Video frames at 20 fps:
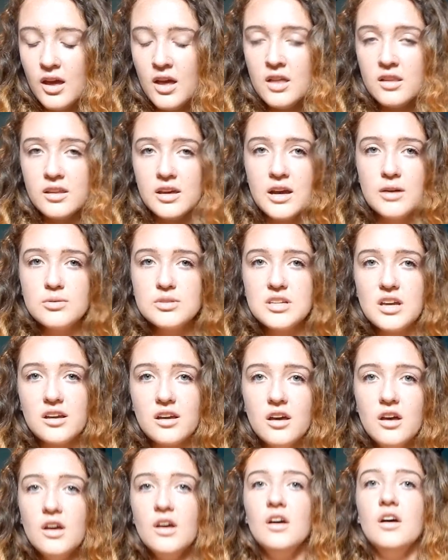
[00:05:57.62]
like I was like,
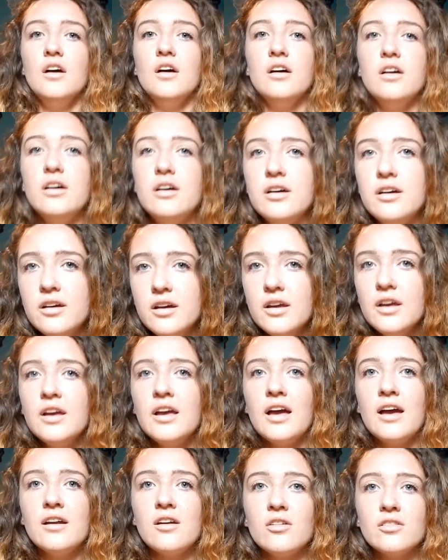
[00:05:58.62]

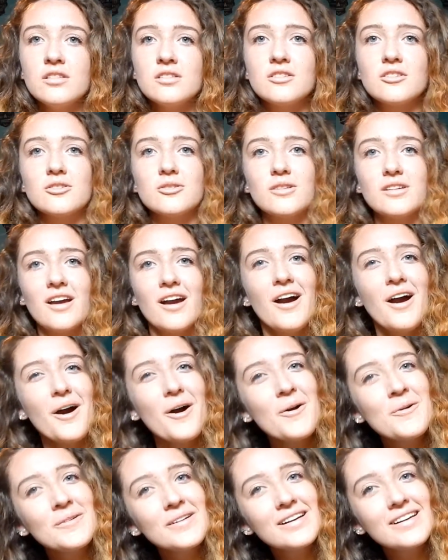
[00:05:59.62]
and all these girls like,
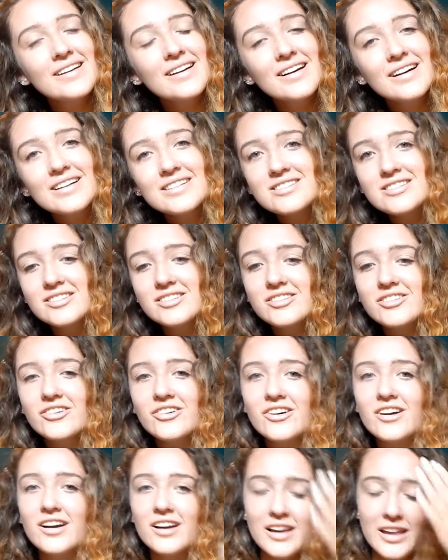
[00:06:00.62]
oh my god, she's
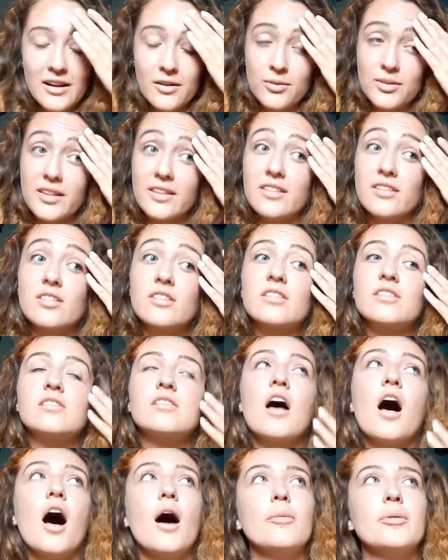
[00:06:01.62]
crying, and I was like
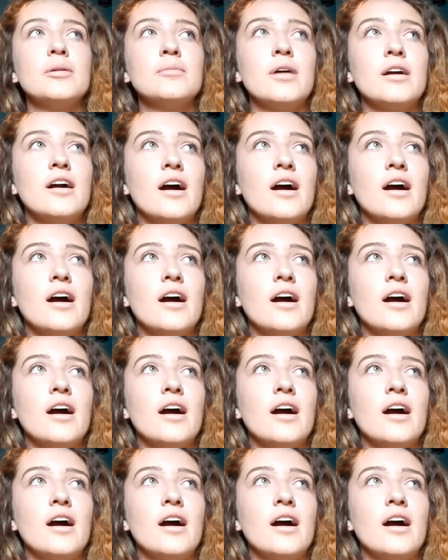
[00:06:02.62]
sobbing my